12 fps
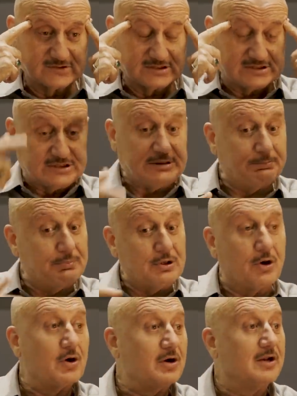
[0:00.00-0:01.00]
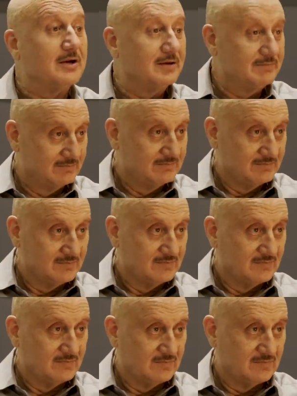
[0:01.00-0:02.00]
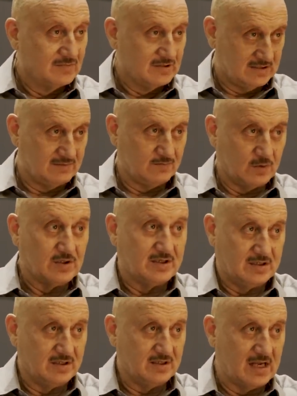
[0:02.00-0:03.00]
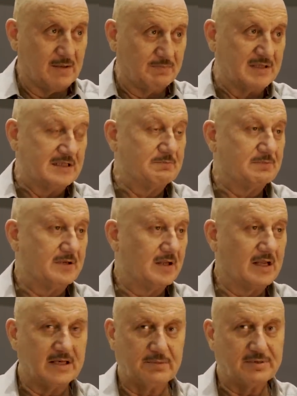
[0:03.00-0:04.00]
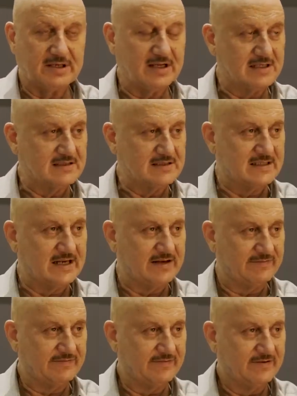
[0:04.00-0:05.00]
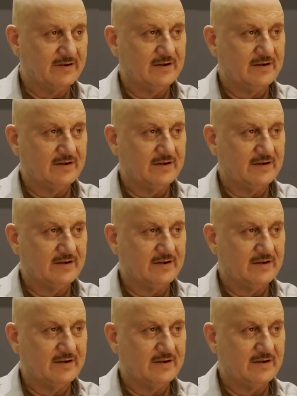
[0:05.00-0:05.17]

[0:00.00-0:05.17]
see beyond what happened in anybody else's life.